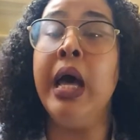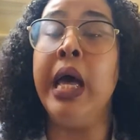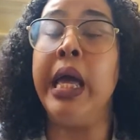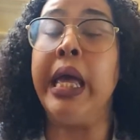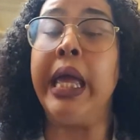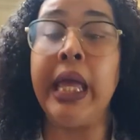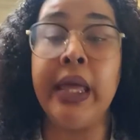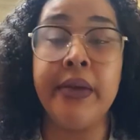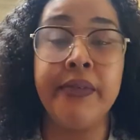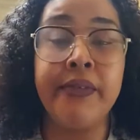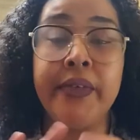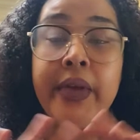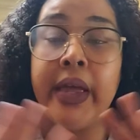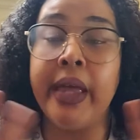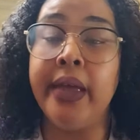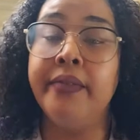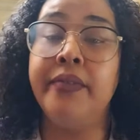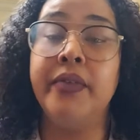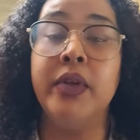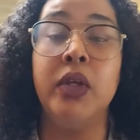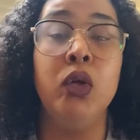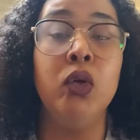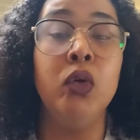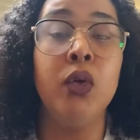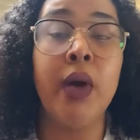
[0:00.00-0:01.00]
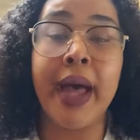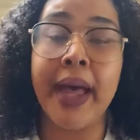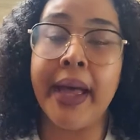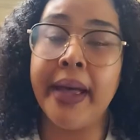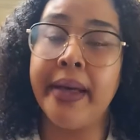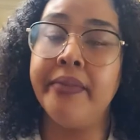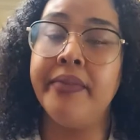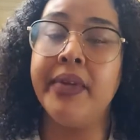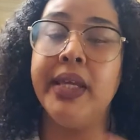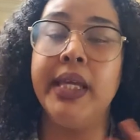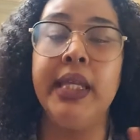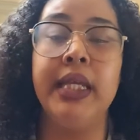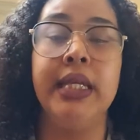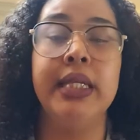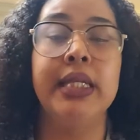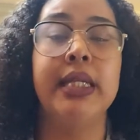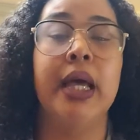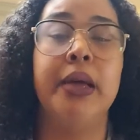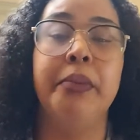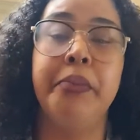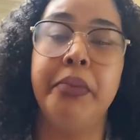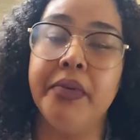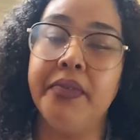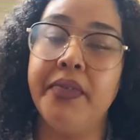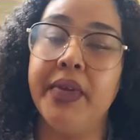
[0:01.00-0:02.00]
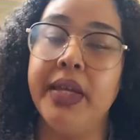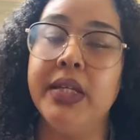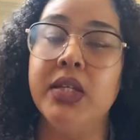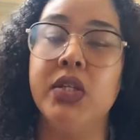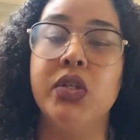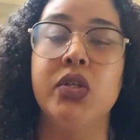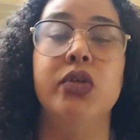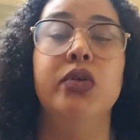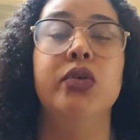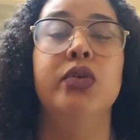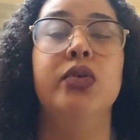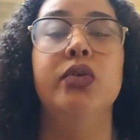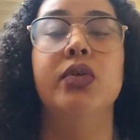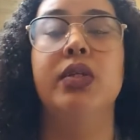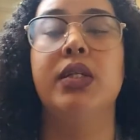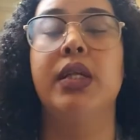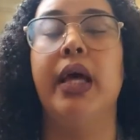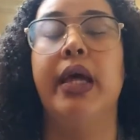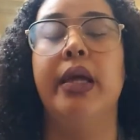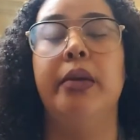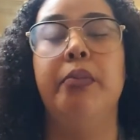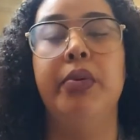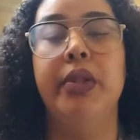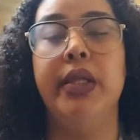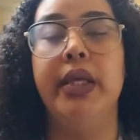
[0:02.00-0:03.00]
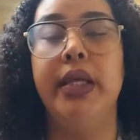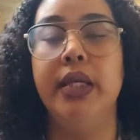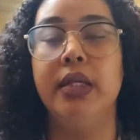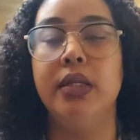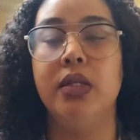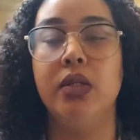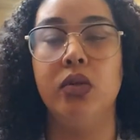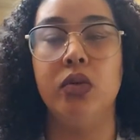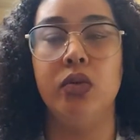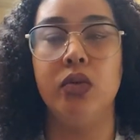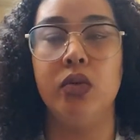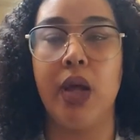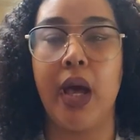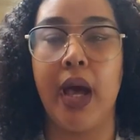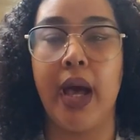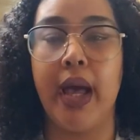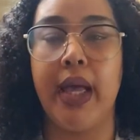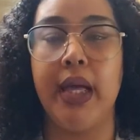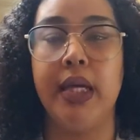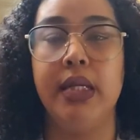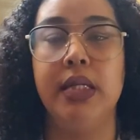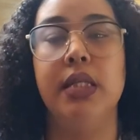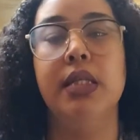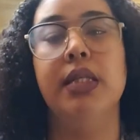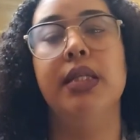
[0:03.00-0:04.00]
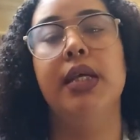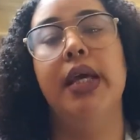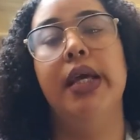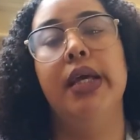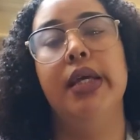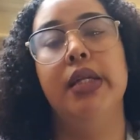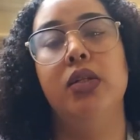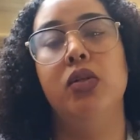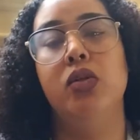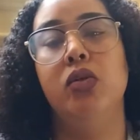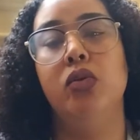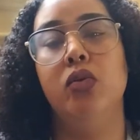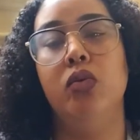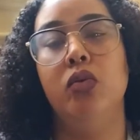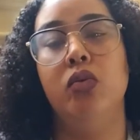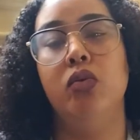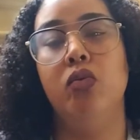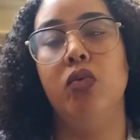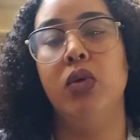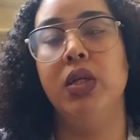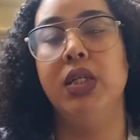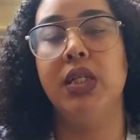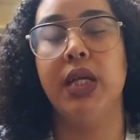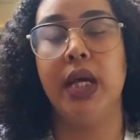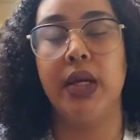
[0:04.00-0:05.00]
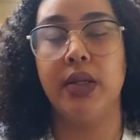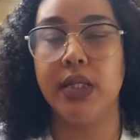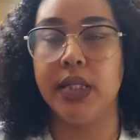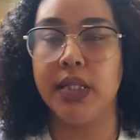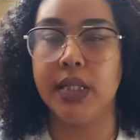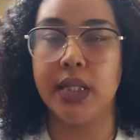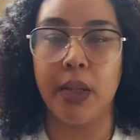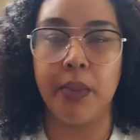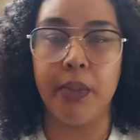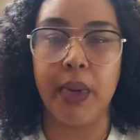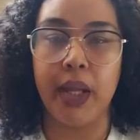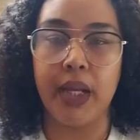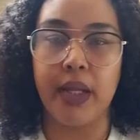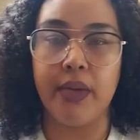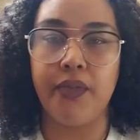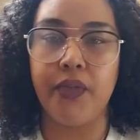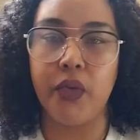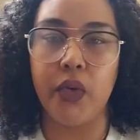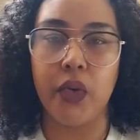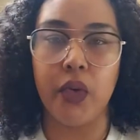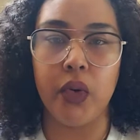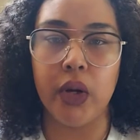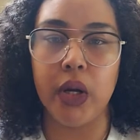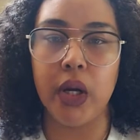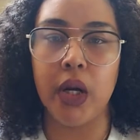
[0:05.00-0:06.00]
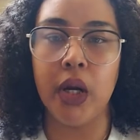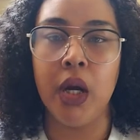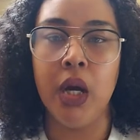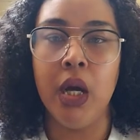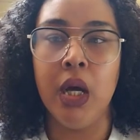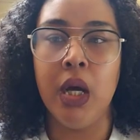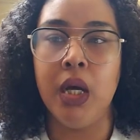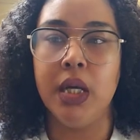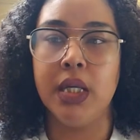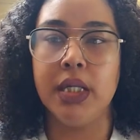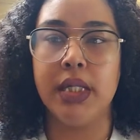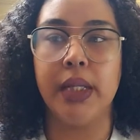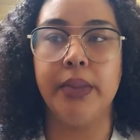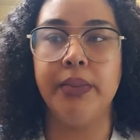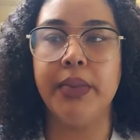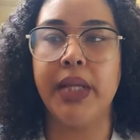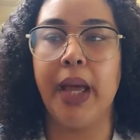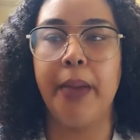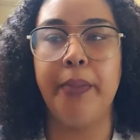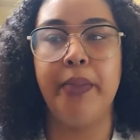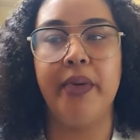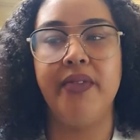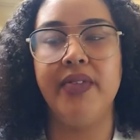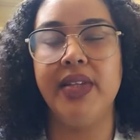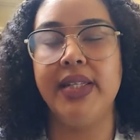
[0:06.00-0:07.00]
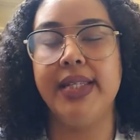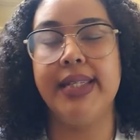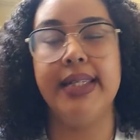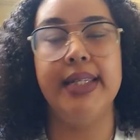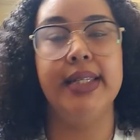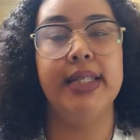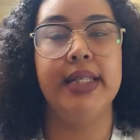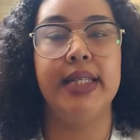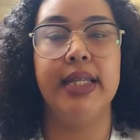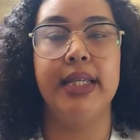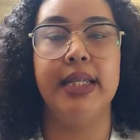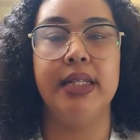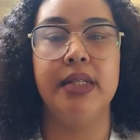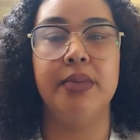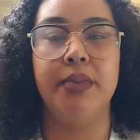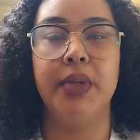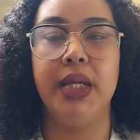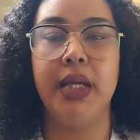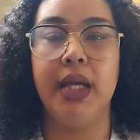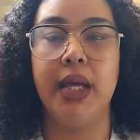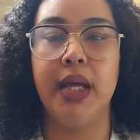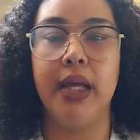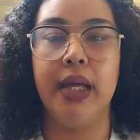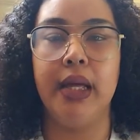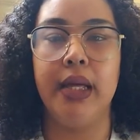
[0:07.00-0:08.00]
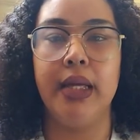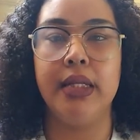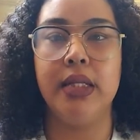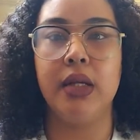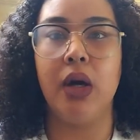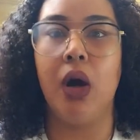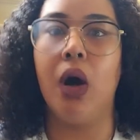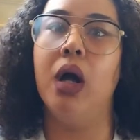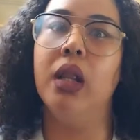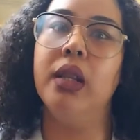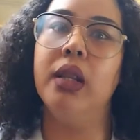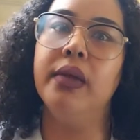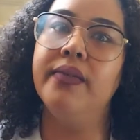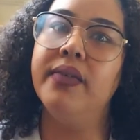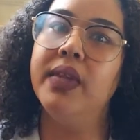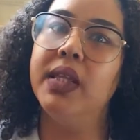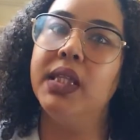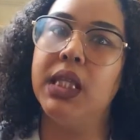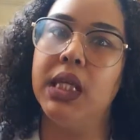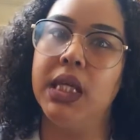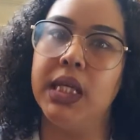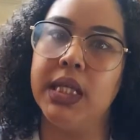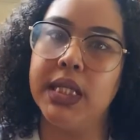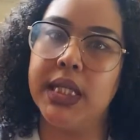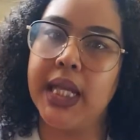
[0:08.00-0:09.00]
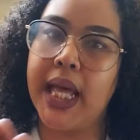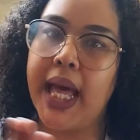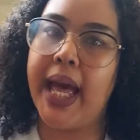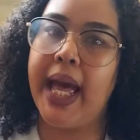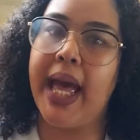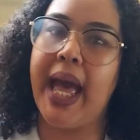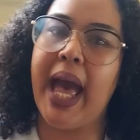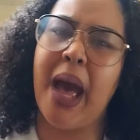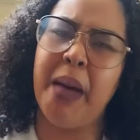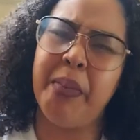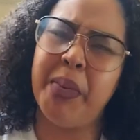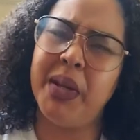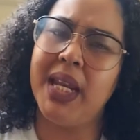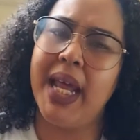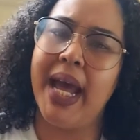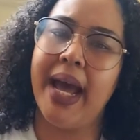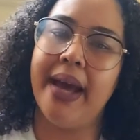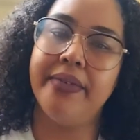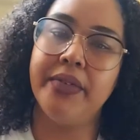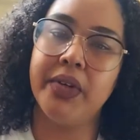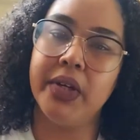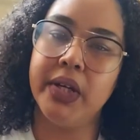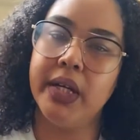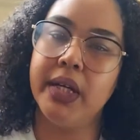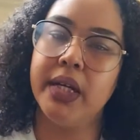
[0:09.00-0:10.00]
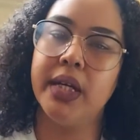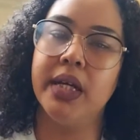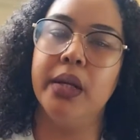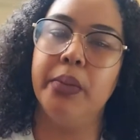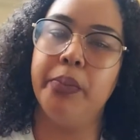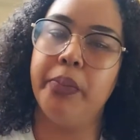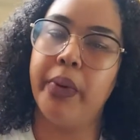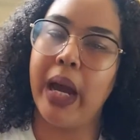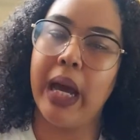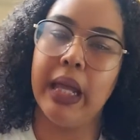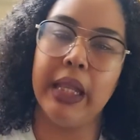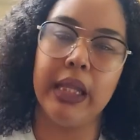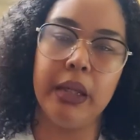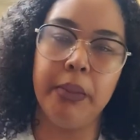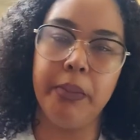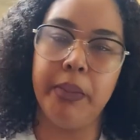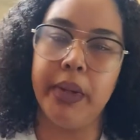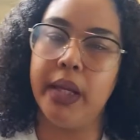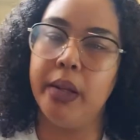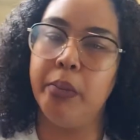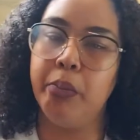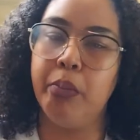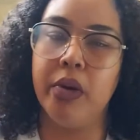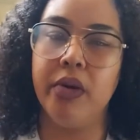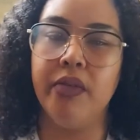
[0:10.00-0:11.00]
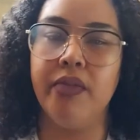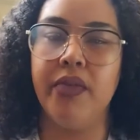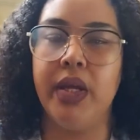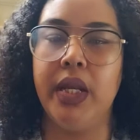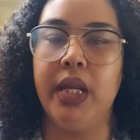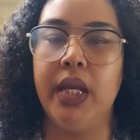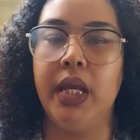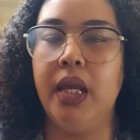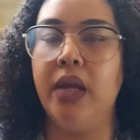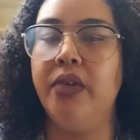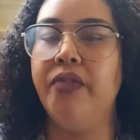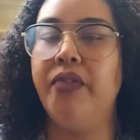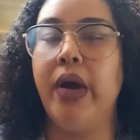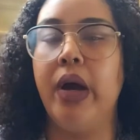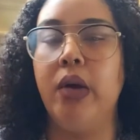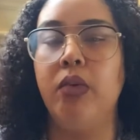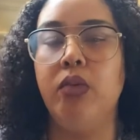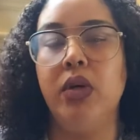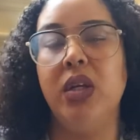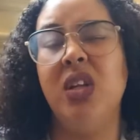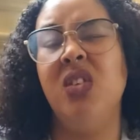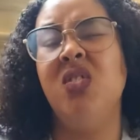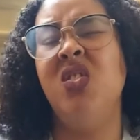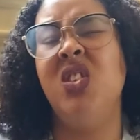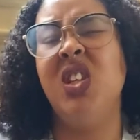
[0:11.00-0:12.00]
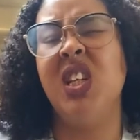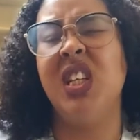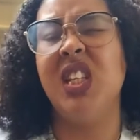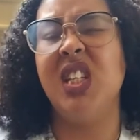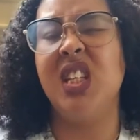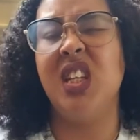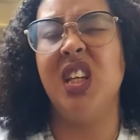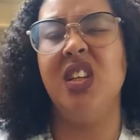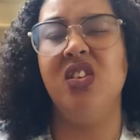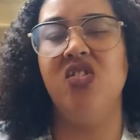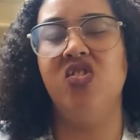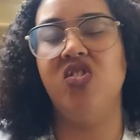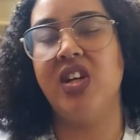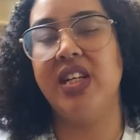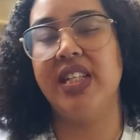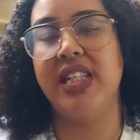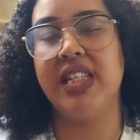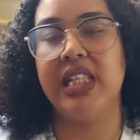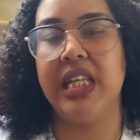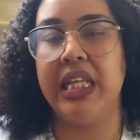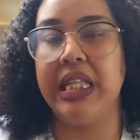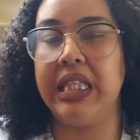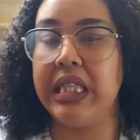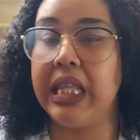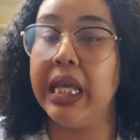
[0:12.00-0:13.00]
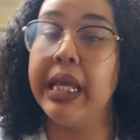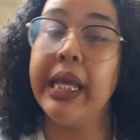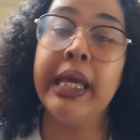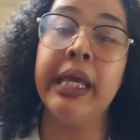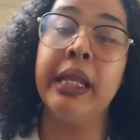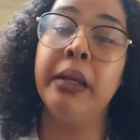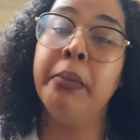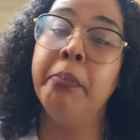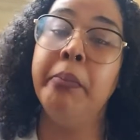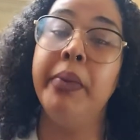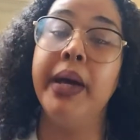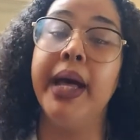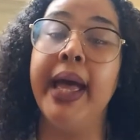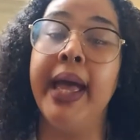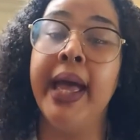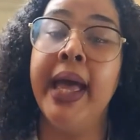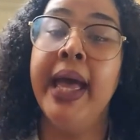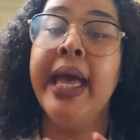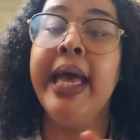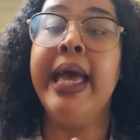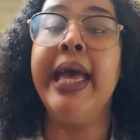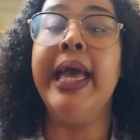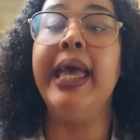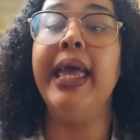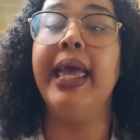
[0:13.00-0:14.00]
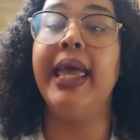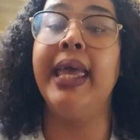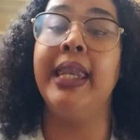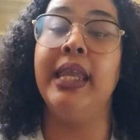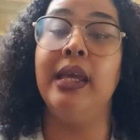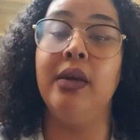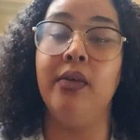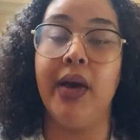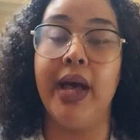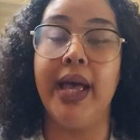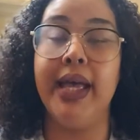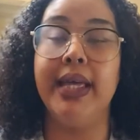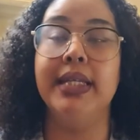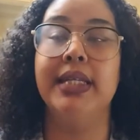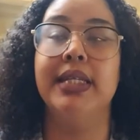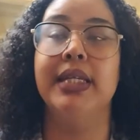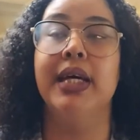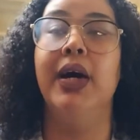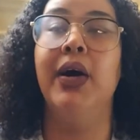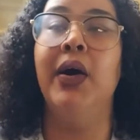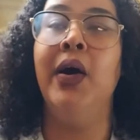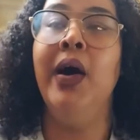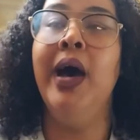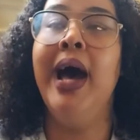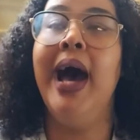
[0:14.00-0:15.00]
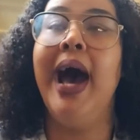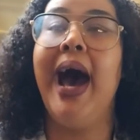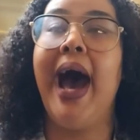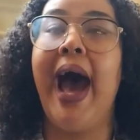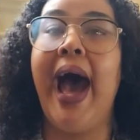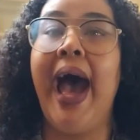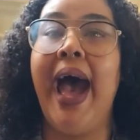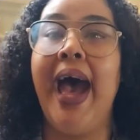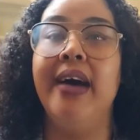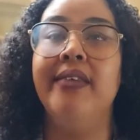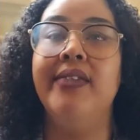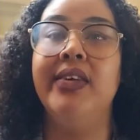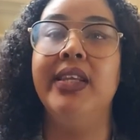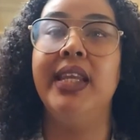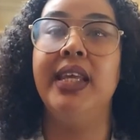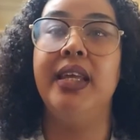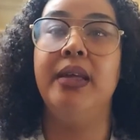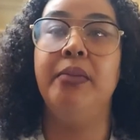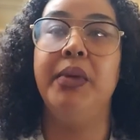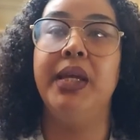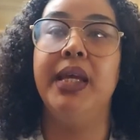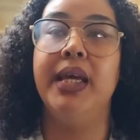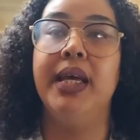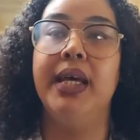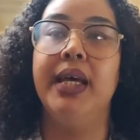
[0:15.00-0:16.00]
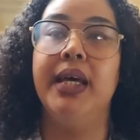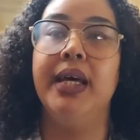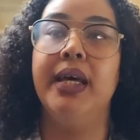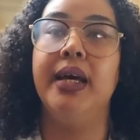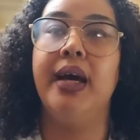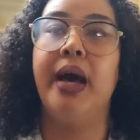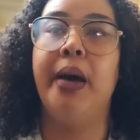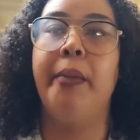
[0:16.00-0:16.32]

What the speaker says: if you have any type of issues, like, please do not hesitate to reach out to somebody for some type of assistance, because all of the things that happened after could have probably been prevented if I would have just addressed it then. But anyway, so I have anemia.